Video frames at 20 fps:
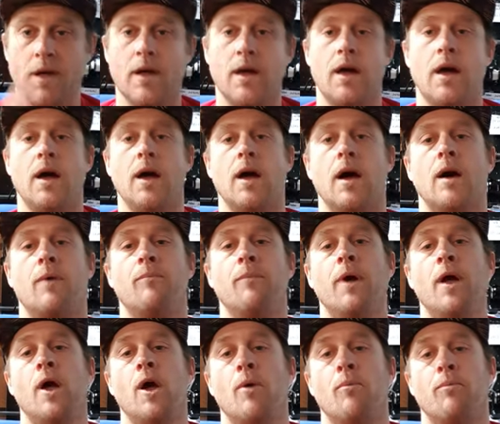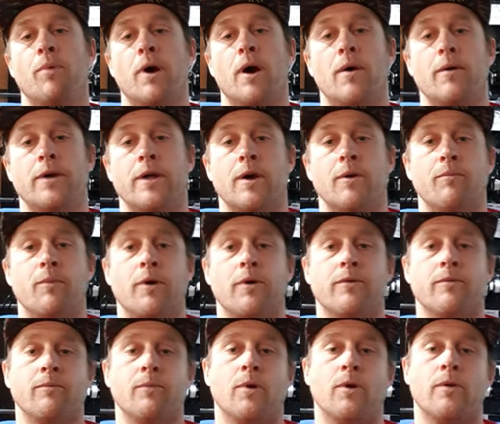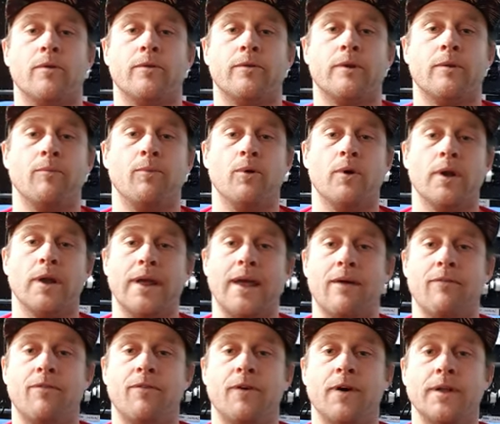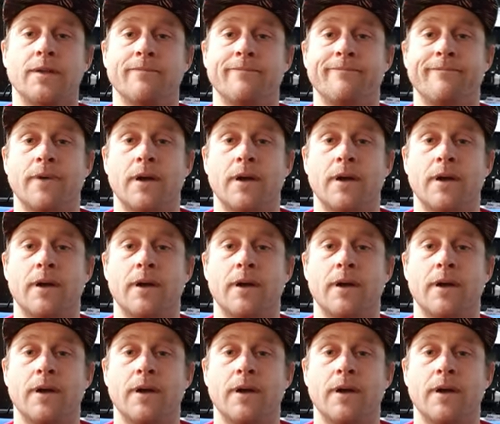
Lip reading: But, you know, most importantly, have fun.